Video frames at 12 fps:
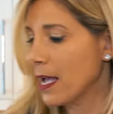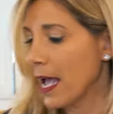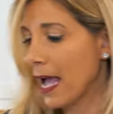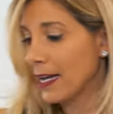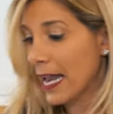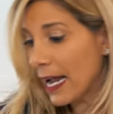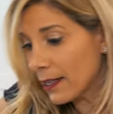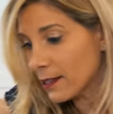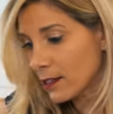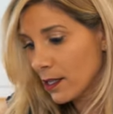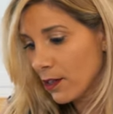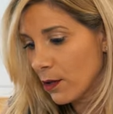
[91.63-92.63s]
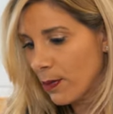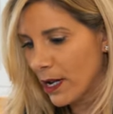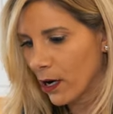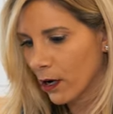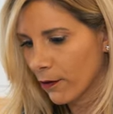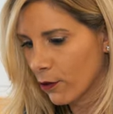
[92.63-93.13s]
And next, the
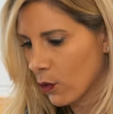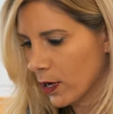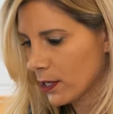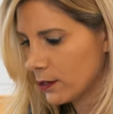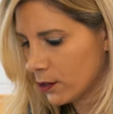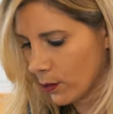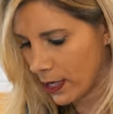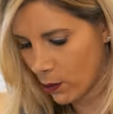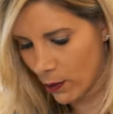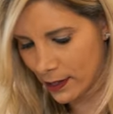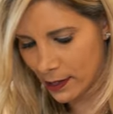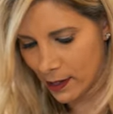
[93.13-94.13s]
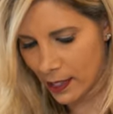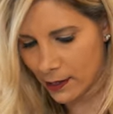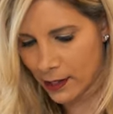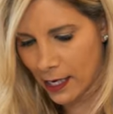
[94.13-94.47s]
beer, of course, so we can whisk this